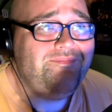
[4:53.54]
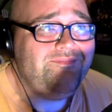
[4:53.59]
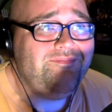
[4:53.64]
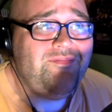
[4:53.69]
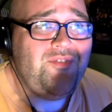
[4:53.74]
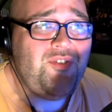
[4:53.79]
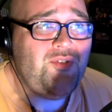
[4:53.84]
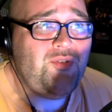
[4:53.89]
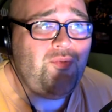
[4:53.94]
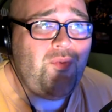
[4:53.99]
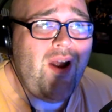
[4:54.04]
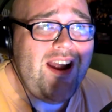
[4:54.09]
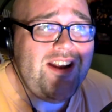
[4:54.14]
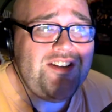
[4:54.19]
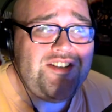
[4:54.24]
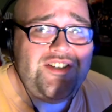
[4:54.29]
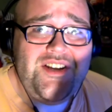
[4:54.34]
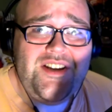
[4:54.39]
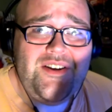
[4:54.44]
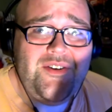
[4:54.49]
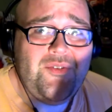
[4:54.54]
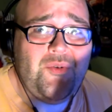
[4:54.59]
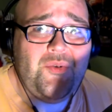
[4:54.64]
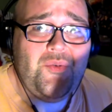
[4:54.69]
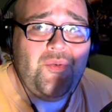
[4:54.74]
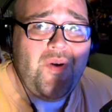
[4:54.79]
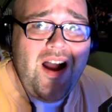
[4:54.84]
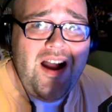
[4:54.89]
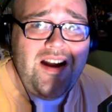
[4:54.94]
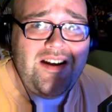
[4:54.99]
thrashing
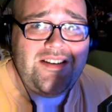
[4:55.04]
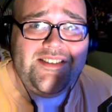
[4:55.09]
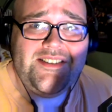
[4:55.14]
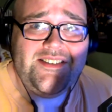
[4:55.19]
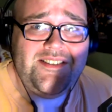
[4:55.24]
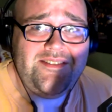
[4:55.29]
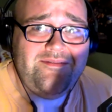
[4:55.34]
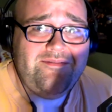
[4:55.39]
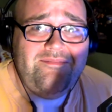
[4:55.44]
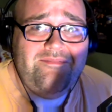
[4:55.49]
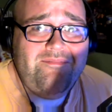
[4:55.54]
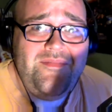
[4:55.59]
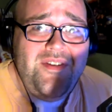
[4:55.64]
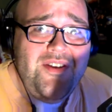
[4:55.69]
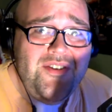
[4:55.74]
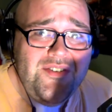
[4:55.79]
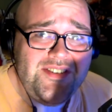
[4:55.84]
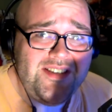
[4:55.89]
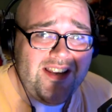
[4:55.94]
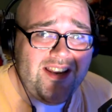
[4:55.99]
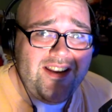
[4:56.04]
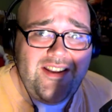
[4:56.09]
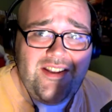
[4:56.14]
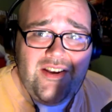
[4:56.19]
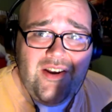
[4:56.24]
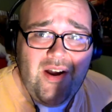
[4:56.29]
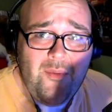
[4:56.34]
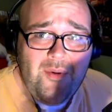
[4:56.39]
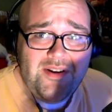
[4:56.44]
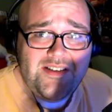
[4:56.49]
rock music.
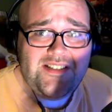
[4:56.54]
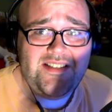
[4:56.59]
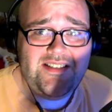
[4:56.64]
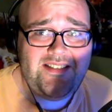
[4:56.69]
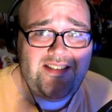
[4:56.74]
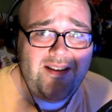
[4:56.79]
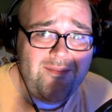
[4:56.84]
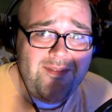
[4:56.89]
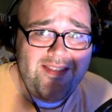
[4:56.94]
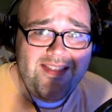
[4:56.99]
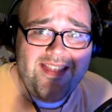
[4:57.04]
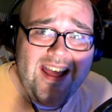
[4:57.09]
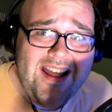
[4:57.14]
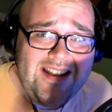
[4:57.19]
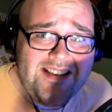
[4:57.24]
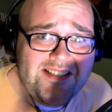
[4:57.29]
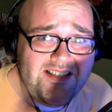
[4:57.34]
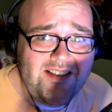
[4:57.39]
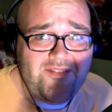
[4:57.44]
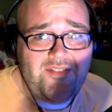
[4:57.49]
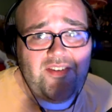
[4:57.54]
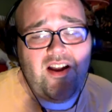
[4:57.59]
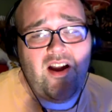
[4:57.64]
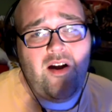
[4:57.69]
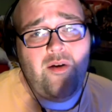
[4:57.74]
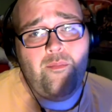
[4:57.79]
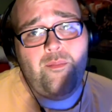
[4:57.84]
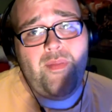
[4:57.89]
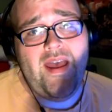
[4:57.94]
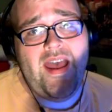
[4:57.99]
I want some of that stuff to
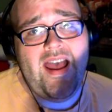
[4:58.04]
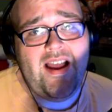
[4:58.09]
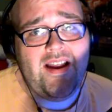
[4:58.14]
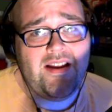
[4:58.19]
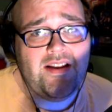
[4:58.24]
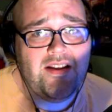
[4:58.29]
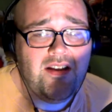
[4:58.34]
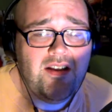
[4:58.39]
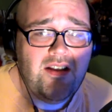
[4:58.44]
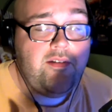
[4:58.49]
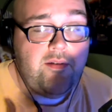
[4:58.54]
come back.